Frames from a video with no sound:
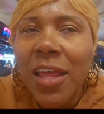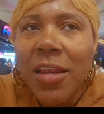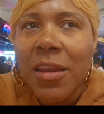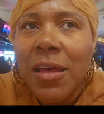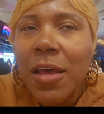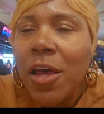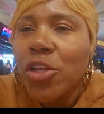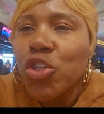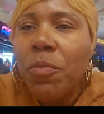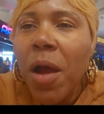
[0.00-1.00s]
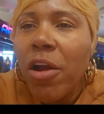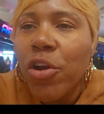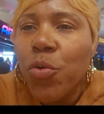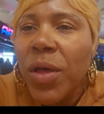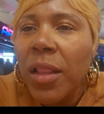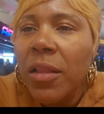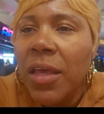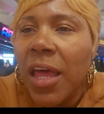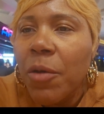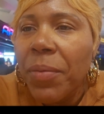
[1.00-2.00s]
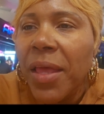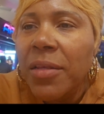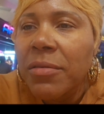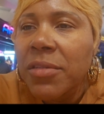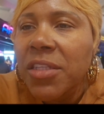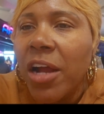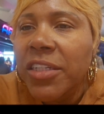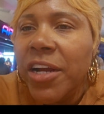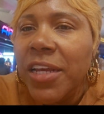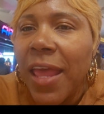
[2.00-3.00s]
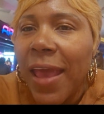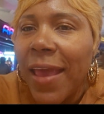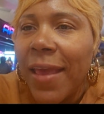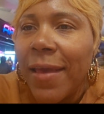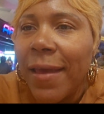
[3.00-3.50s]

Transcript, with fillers: And tomorrow we'll get up and start our day.